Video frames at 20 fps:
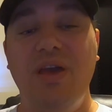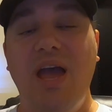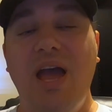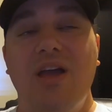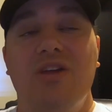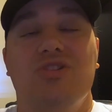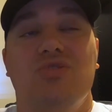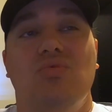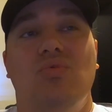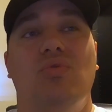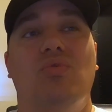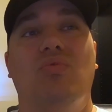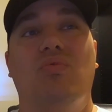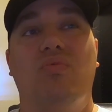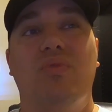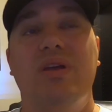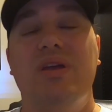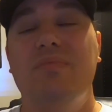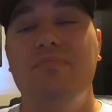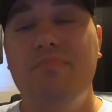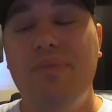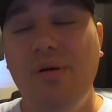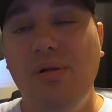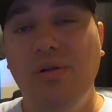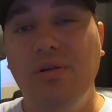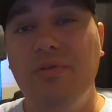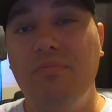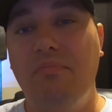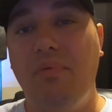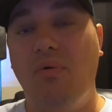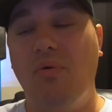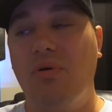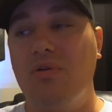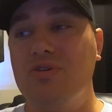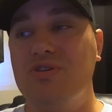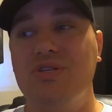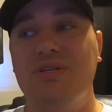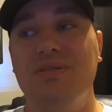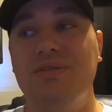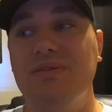actual rebuild
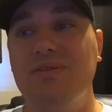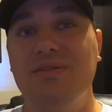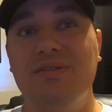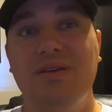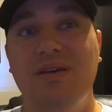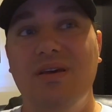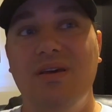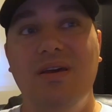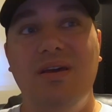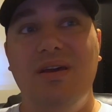portions